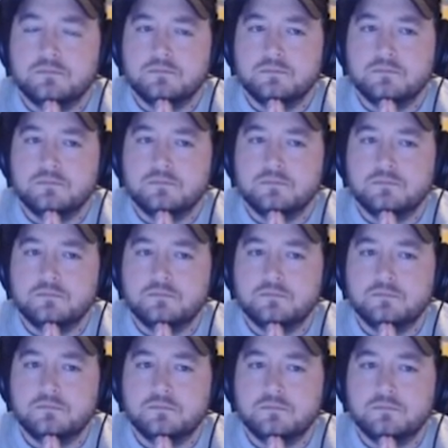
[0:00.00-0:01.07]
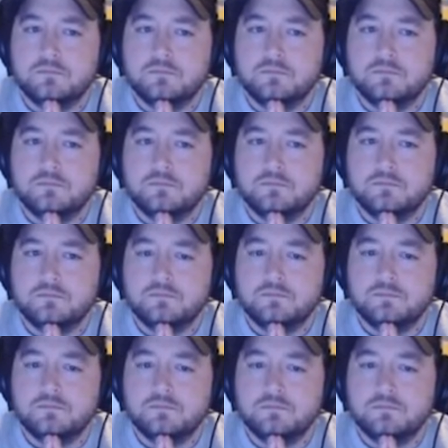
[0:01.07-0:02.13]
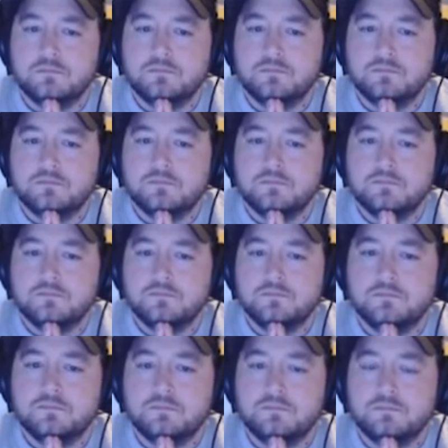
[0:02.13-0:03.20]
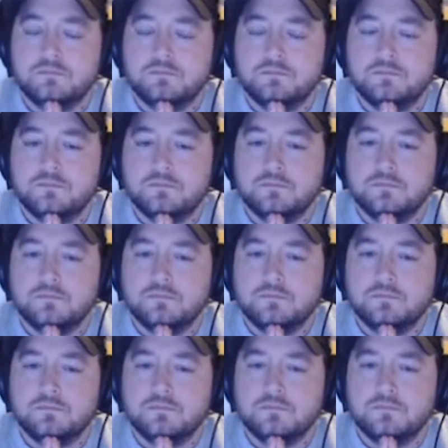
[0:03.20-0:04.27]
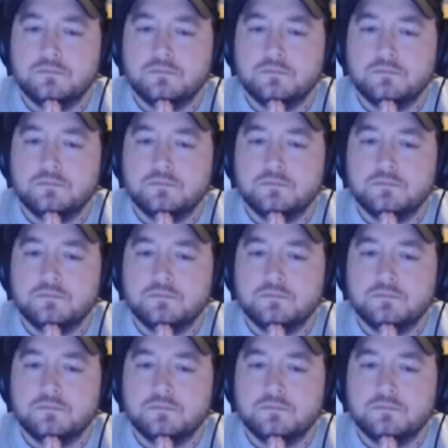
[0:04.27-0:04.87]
No words are spoken by the person on screen.